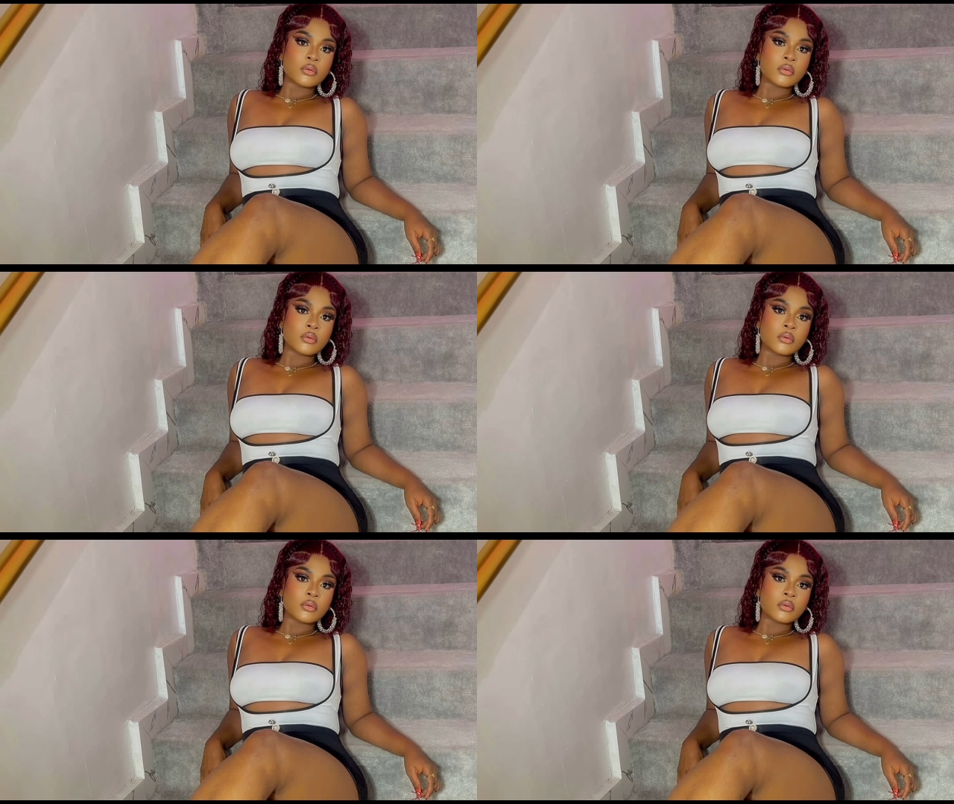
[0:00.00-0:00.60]

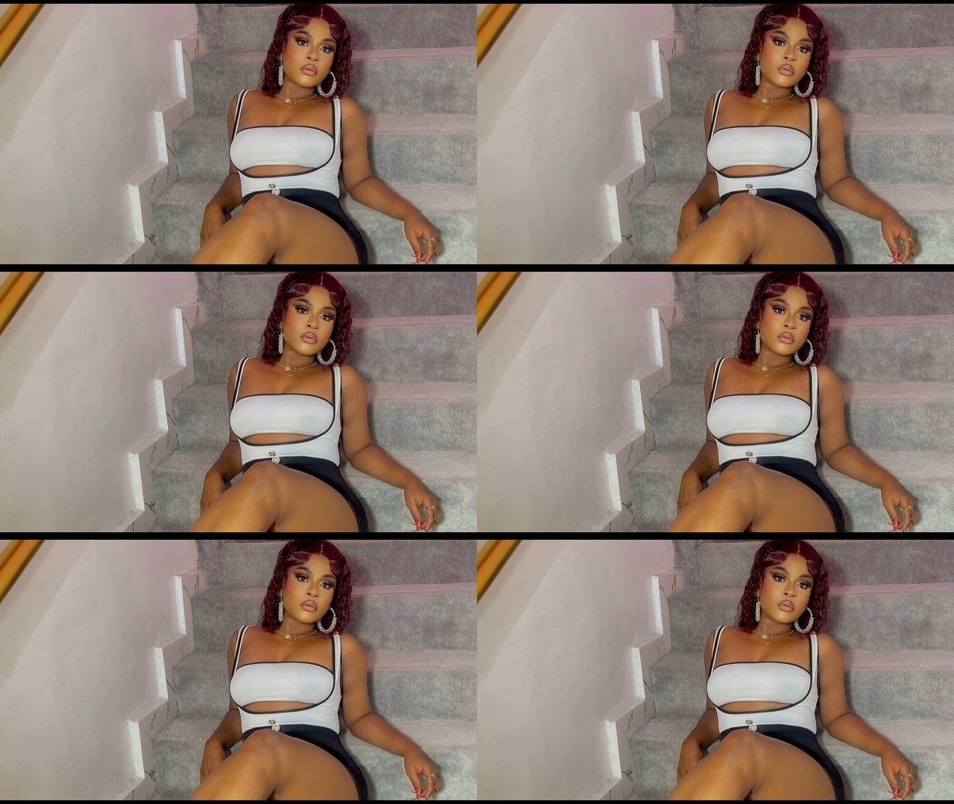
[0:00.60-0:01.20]

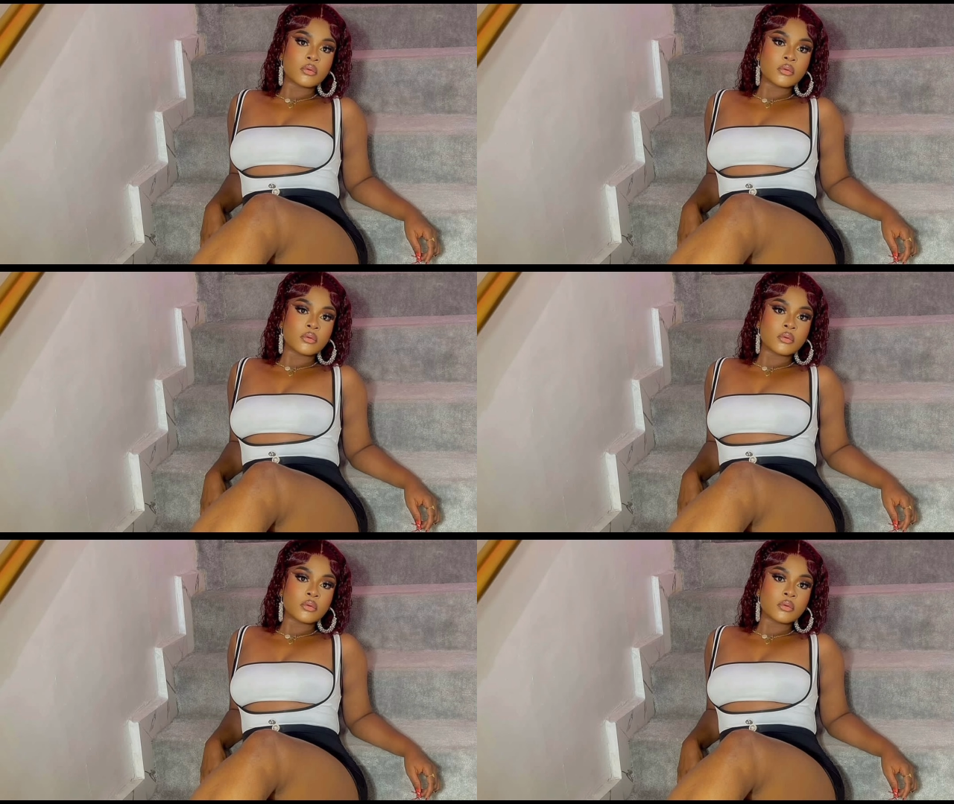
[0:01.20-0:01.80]

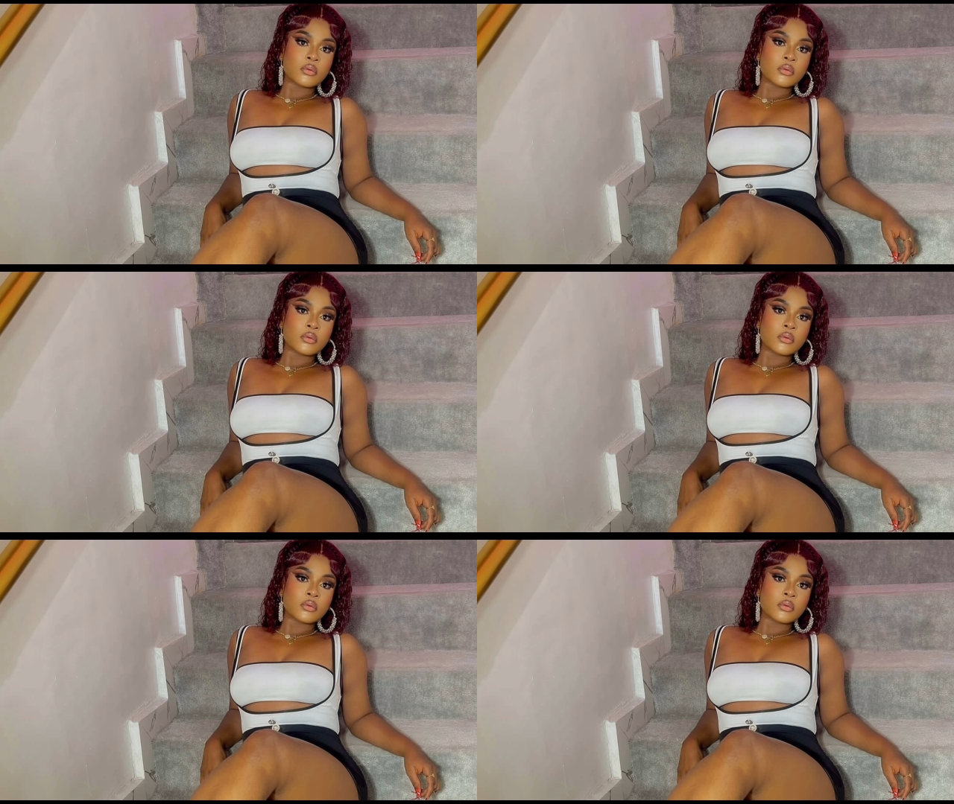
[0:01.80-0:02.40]

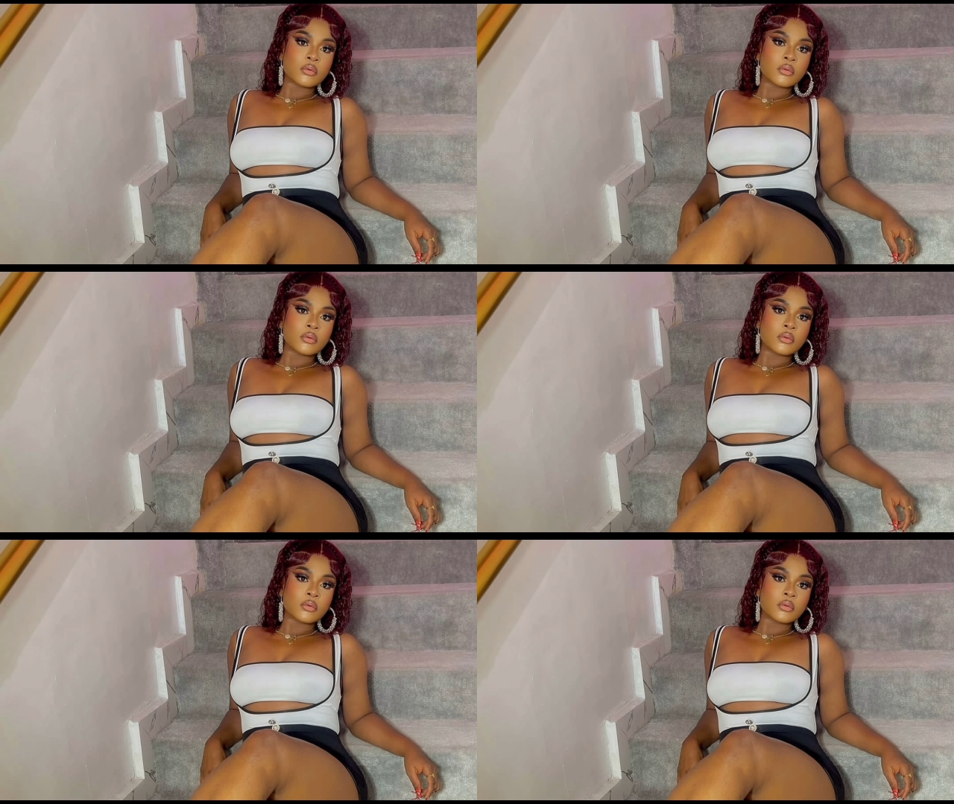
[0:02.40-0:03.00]

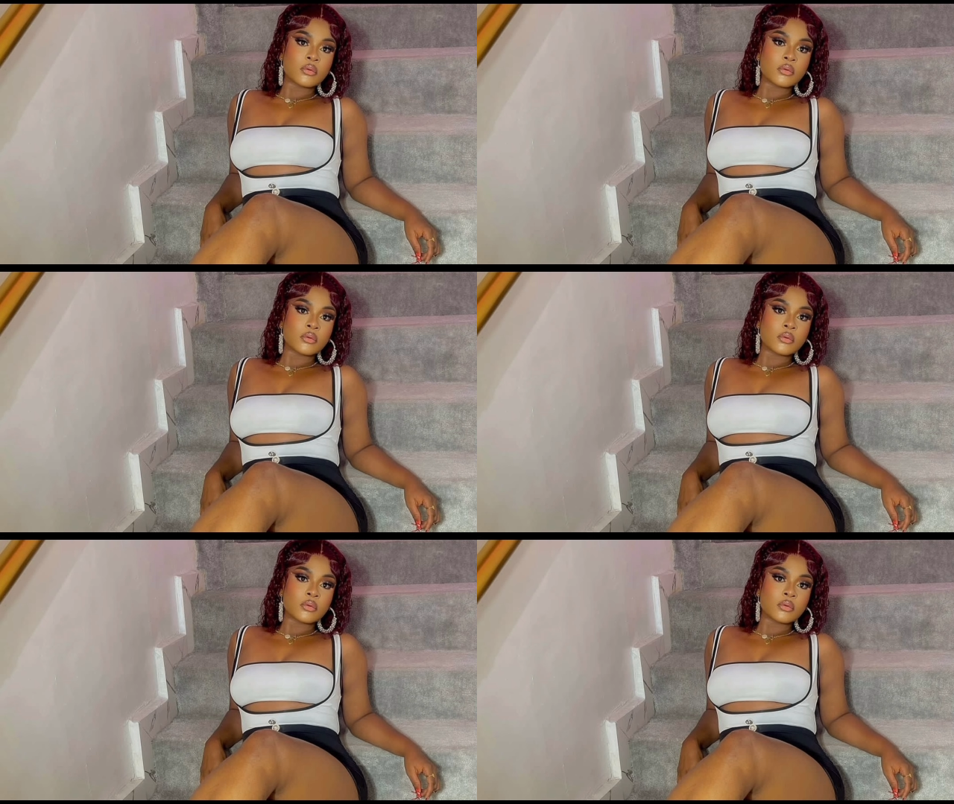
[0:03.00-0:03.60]

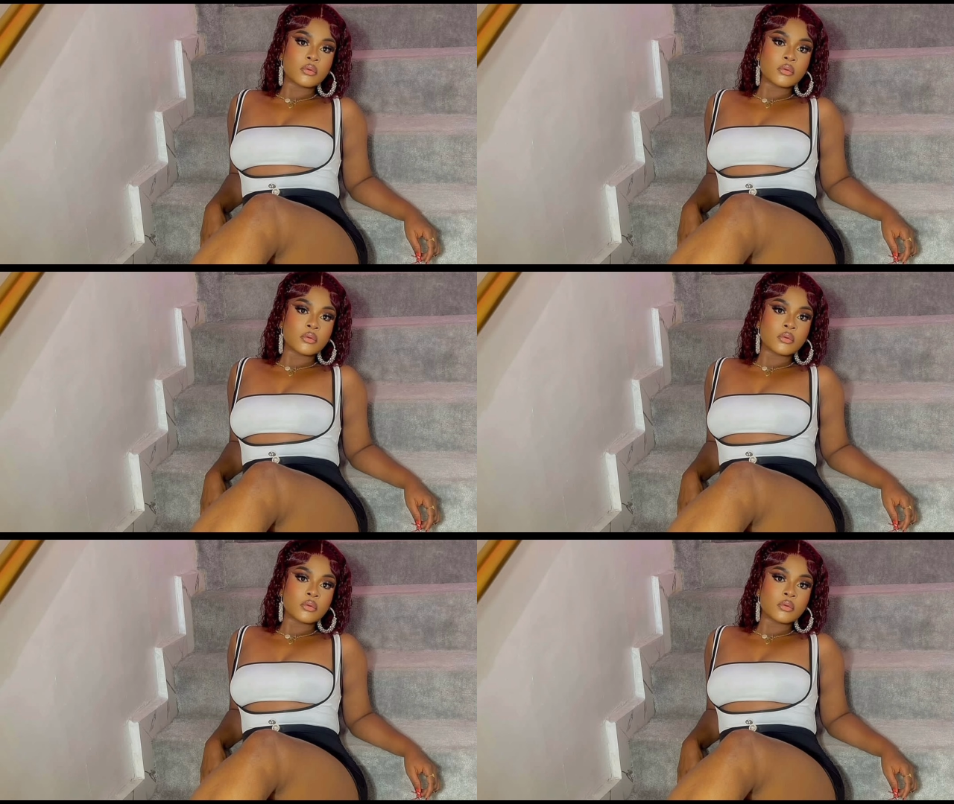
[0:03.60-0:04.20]

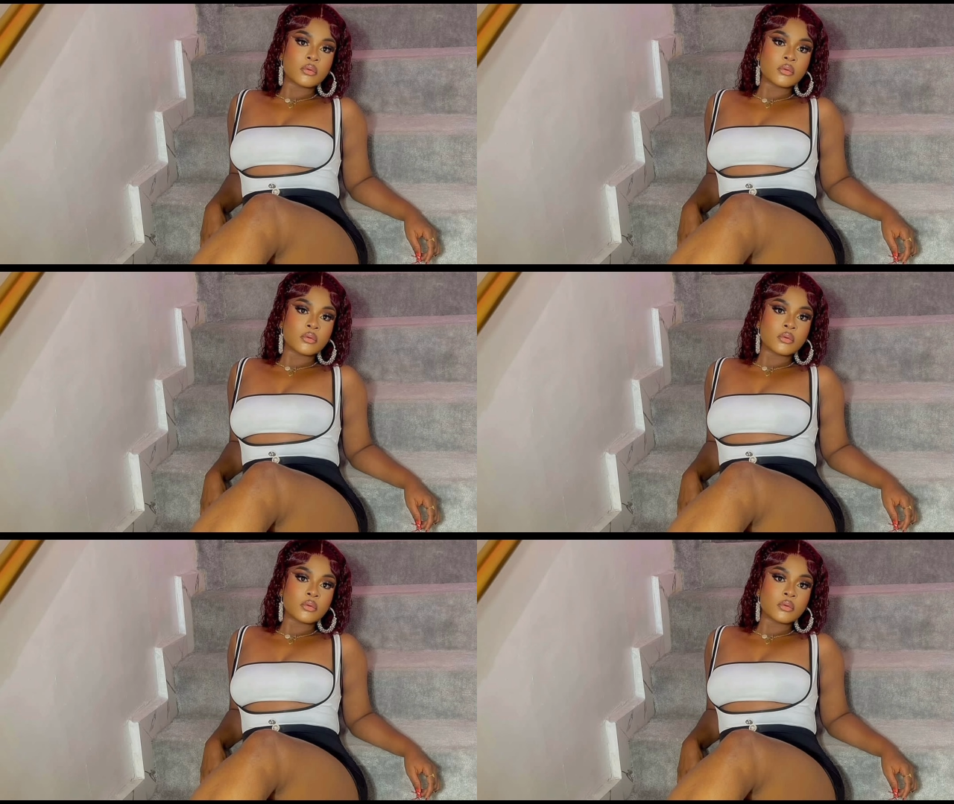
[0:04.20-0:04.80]

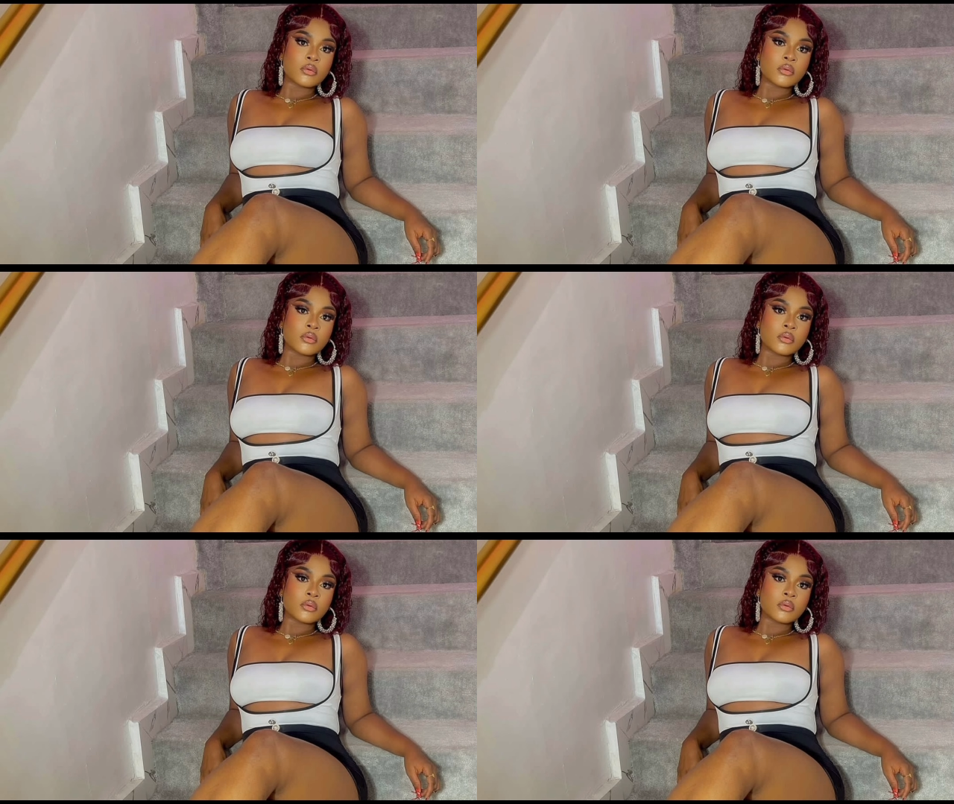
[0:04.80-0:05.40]

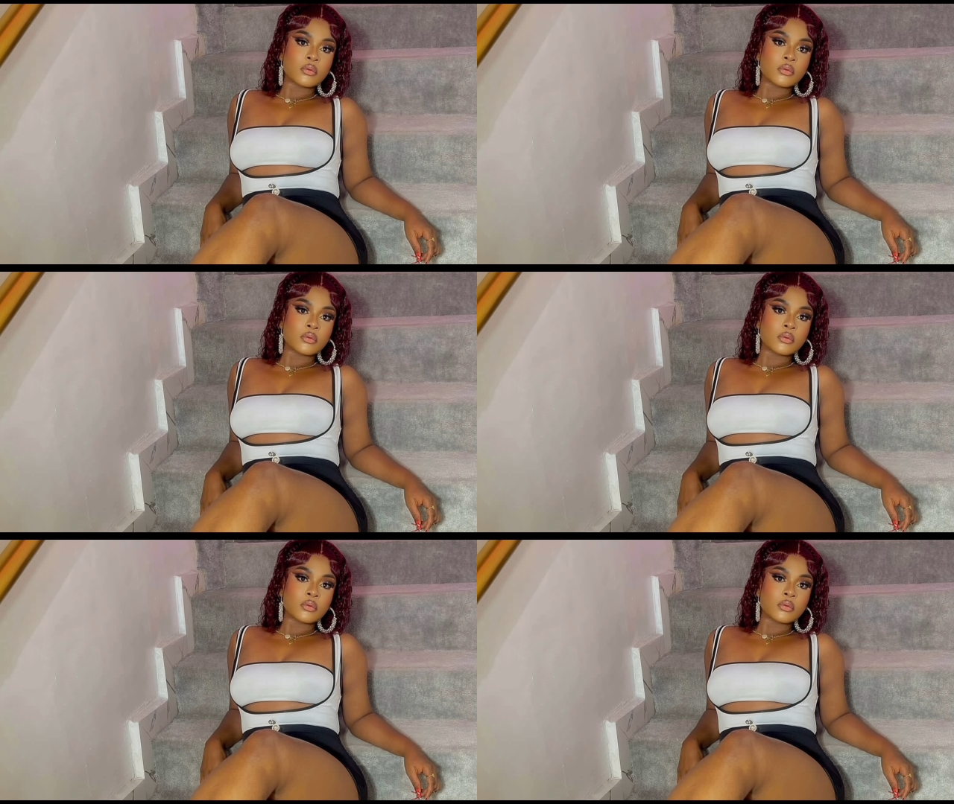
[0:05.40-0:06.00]

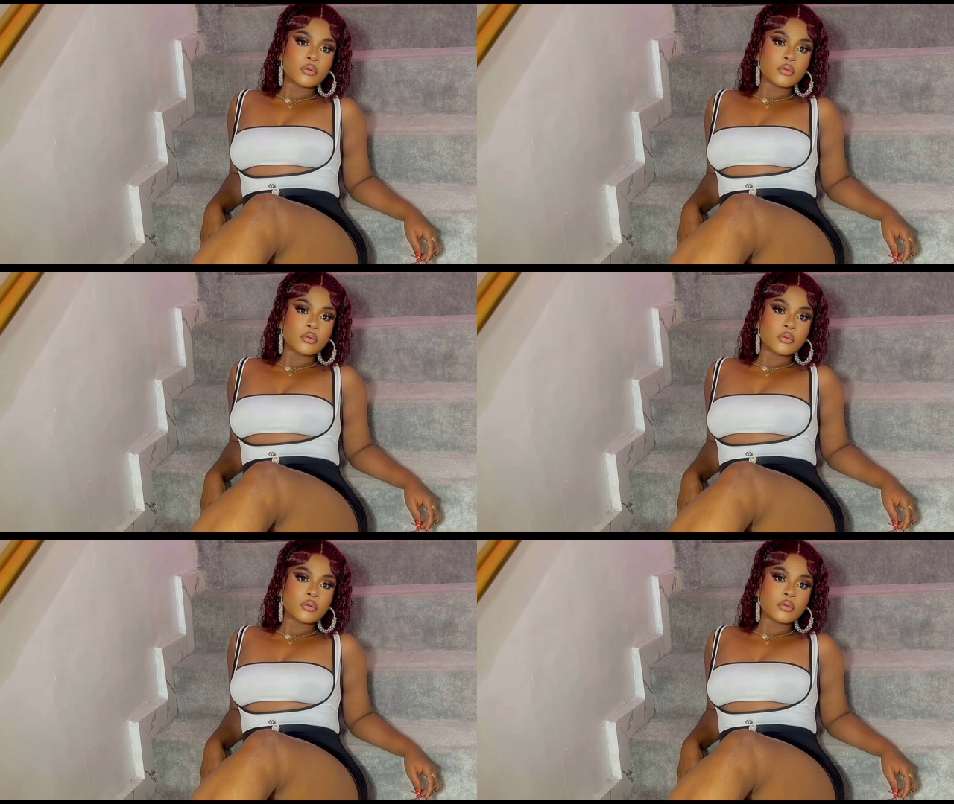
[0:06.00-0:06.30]
The face doesn't move, so there is nothing to read.